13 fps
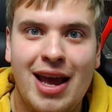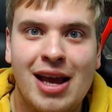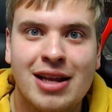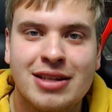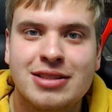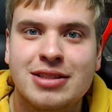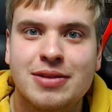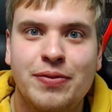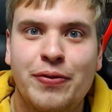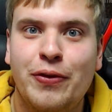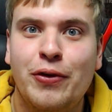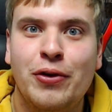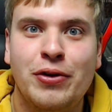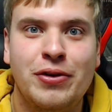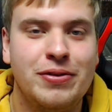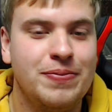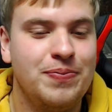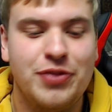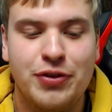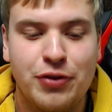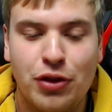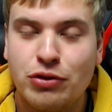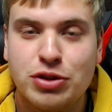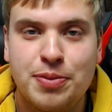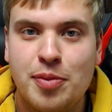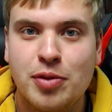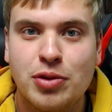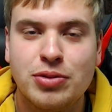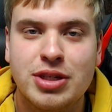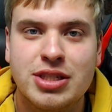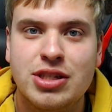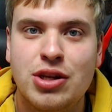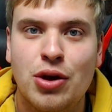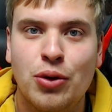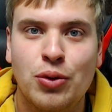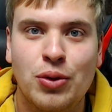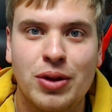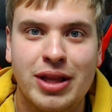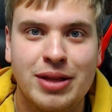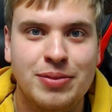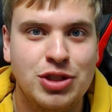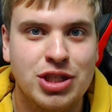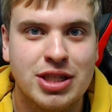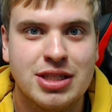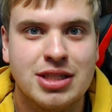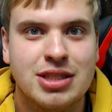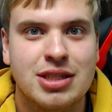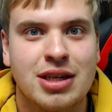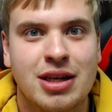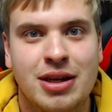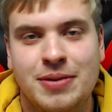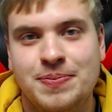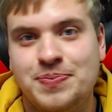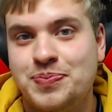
And for, for those people who doesn't know, let me just uh,